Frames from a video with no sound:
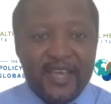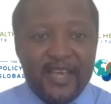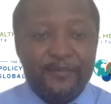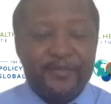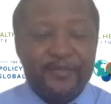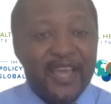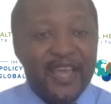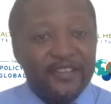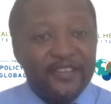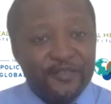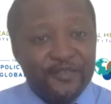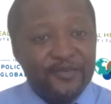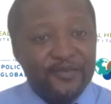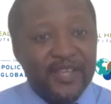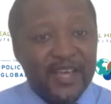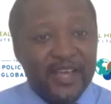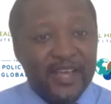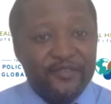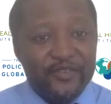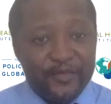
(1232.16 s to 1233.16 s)
can do
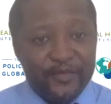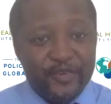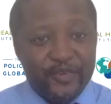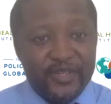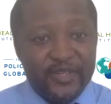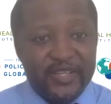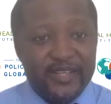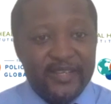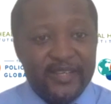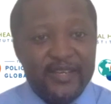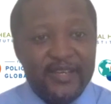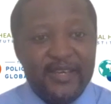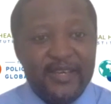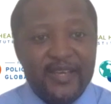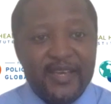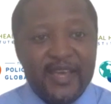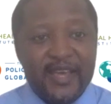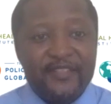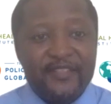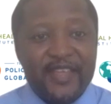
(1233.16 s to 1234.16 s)
that remotely.
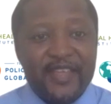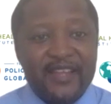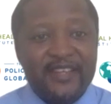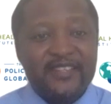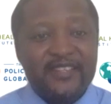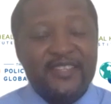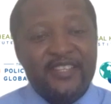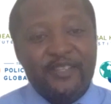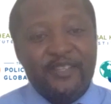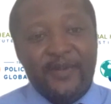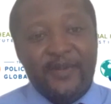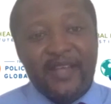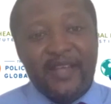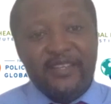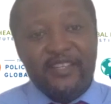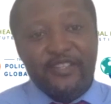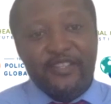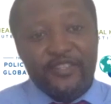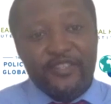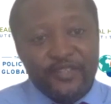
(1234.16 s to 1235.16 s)
And that is
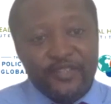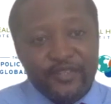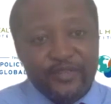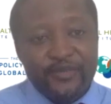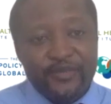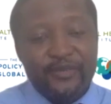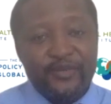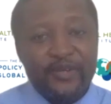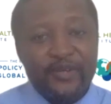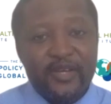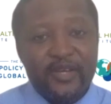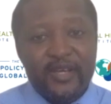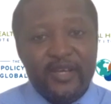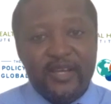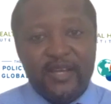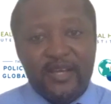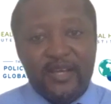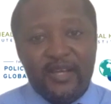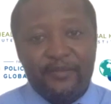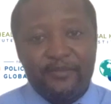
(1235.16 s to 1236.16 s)
expanding to
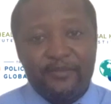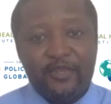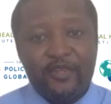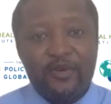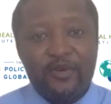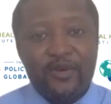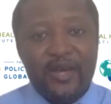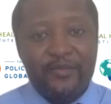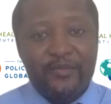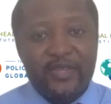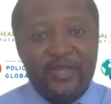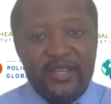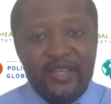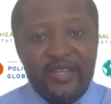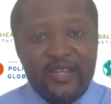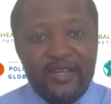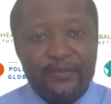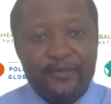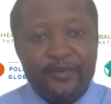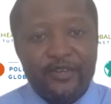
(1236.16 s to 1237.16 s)
low and middle
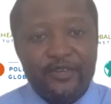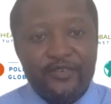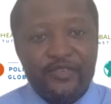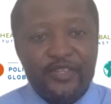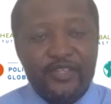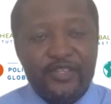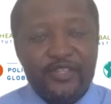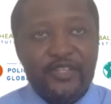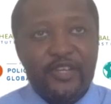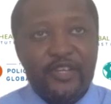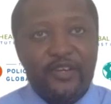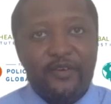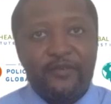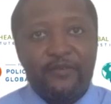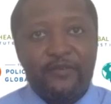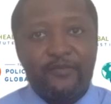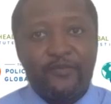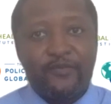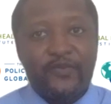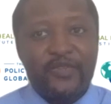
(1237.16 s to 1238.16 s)
income countries.
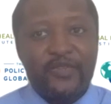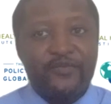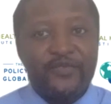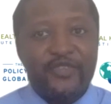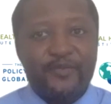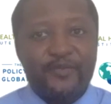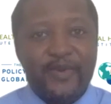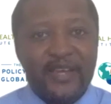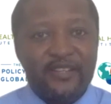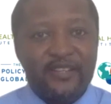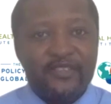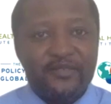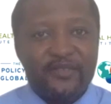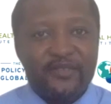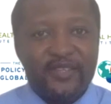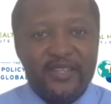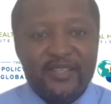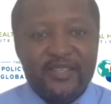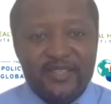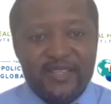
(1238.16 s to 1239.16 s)
So with respect to
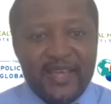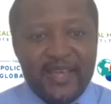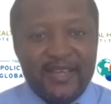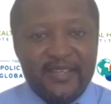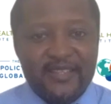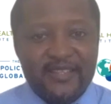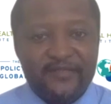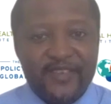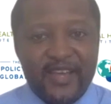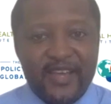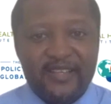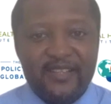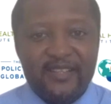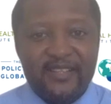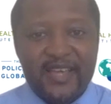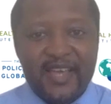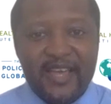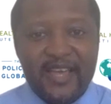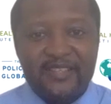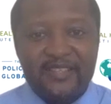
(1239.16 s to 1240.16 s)
things like cervical
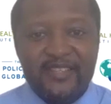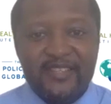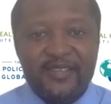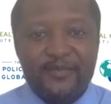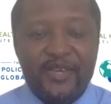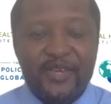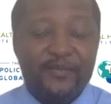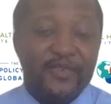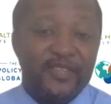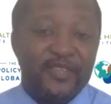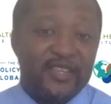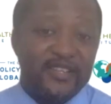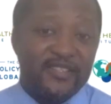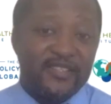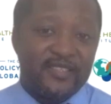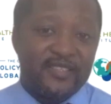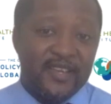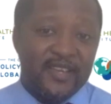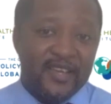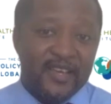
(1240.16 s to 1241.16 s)
cancer, maybe
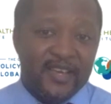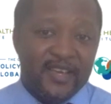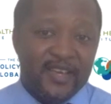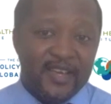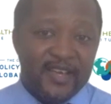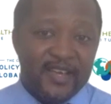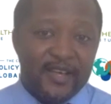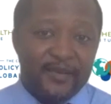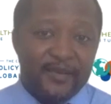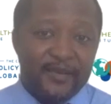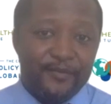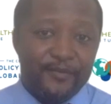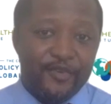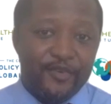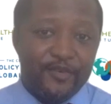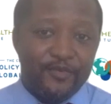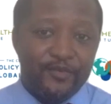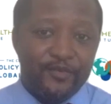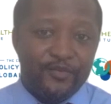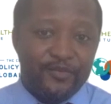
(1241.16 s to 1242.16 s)
there's
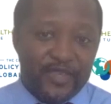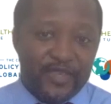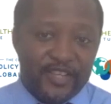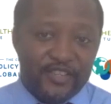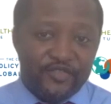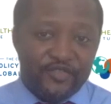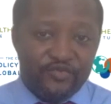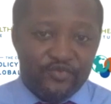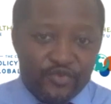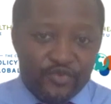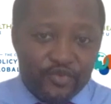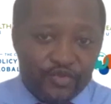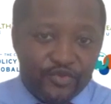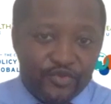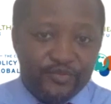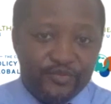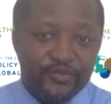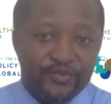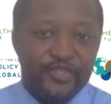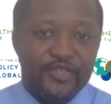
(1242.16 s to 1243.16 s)

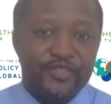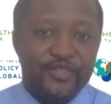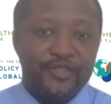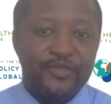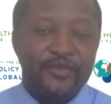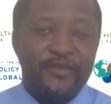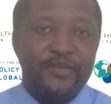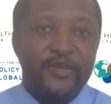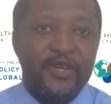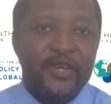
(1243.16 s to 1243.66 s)
room to,